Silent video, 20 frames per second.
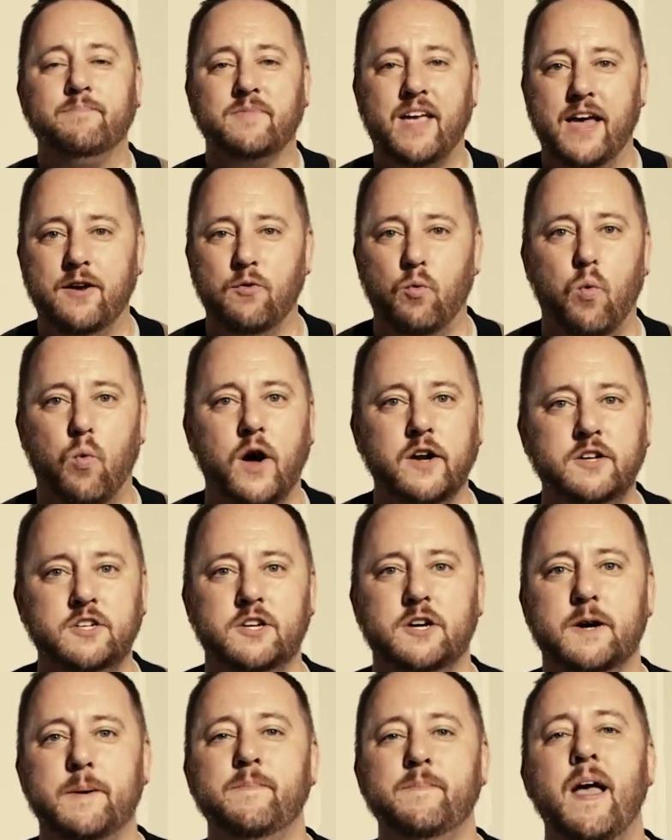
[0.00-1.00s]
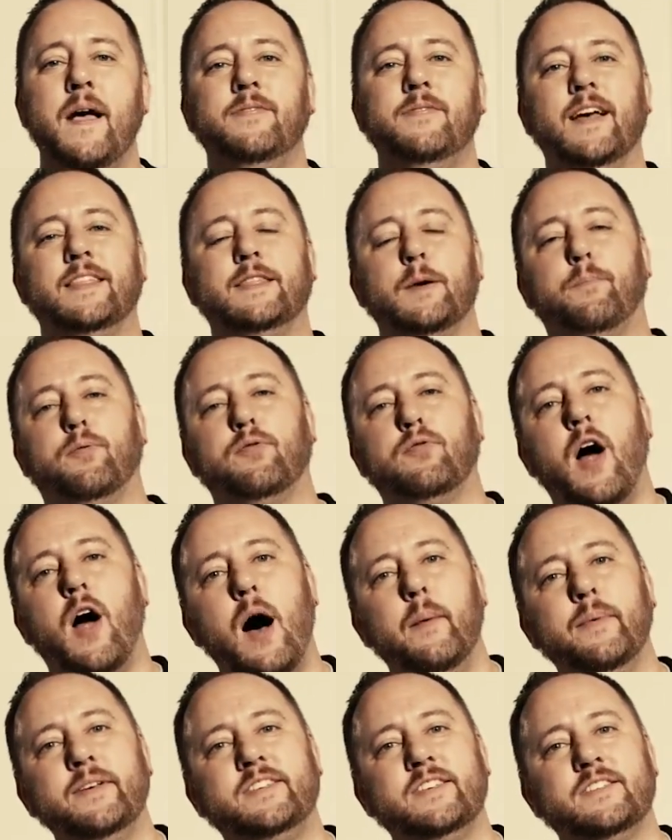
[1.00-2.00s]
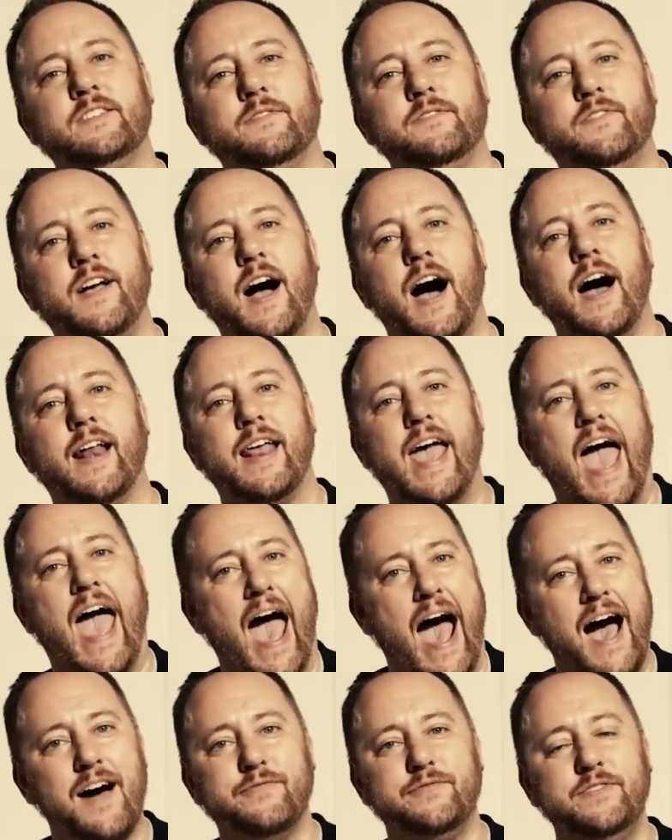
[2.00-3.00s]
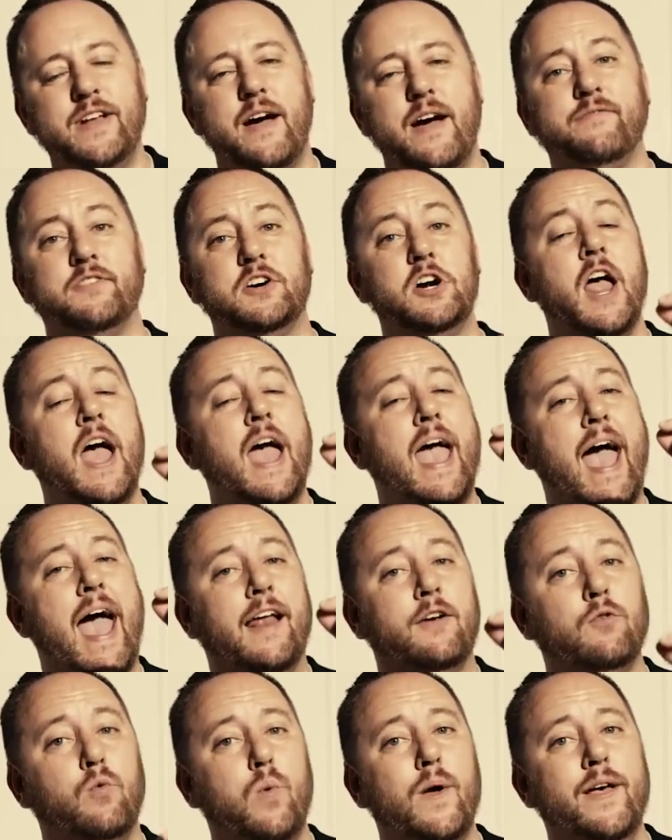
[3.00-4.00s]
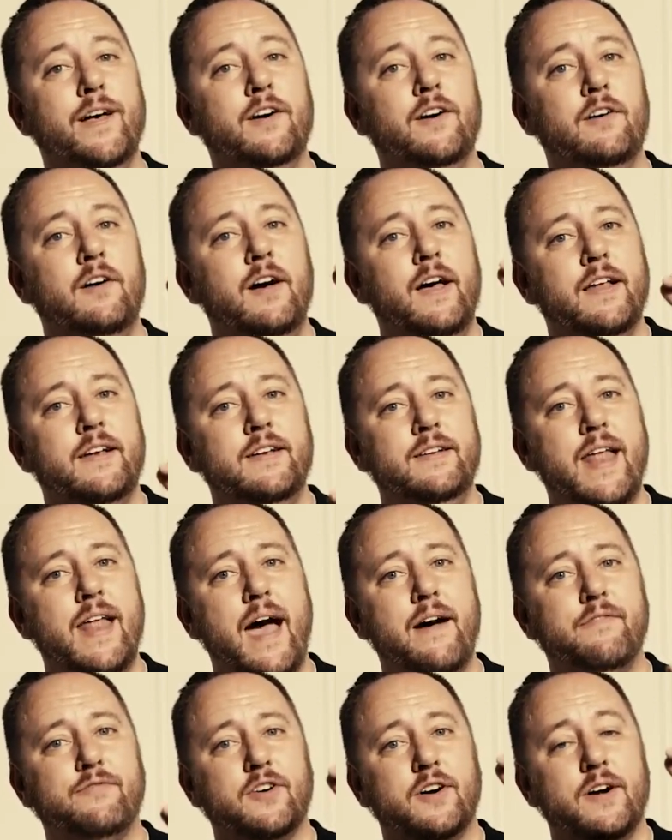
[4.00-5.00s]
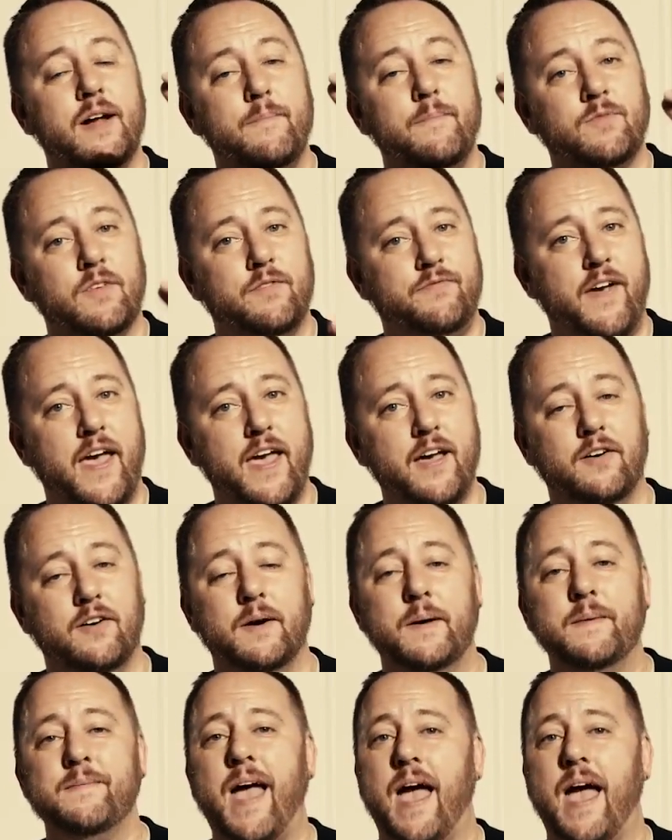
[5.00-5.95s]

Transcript: and wonder that the promises of God have never and will never fail?